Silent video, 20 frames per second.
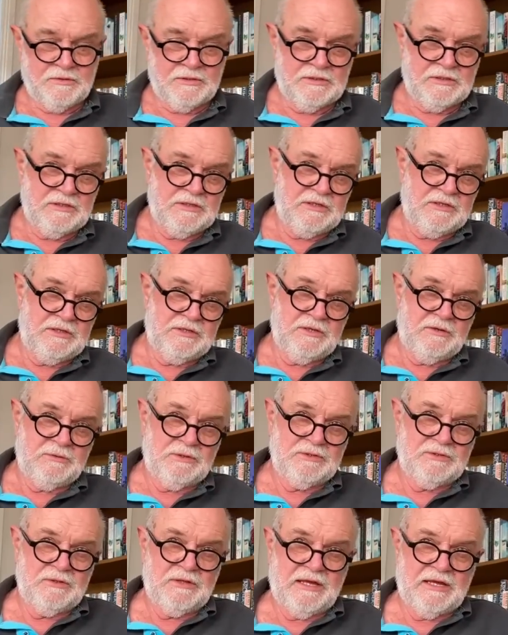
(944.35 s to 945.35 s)
and you don't
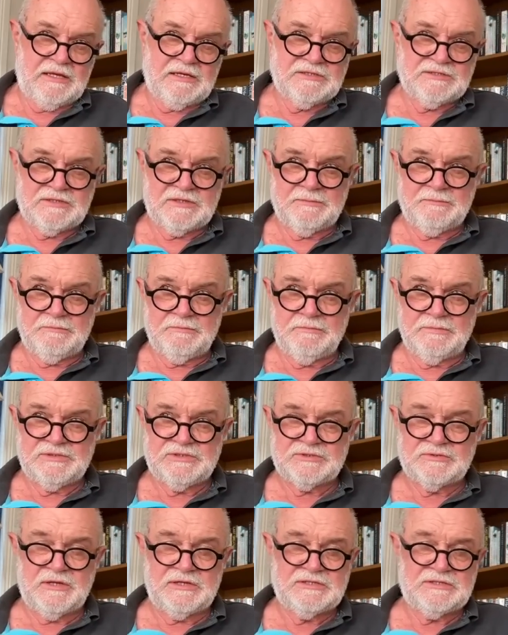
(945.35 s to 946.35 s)
want to do that because it can
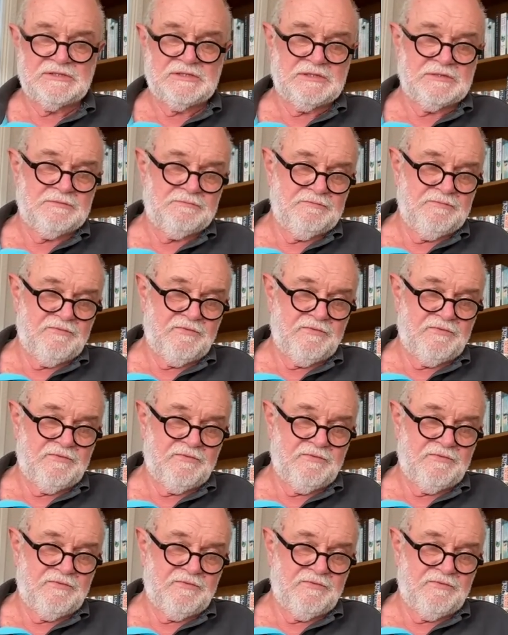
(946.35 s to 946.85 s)
stress the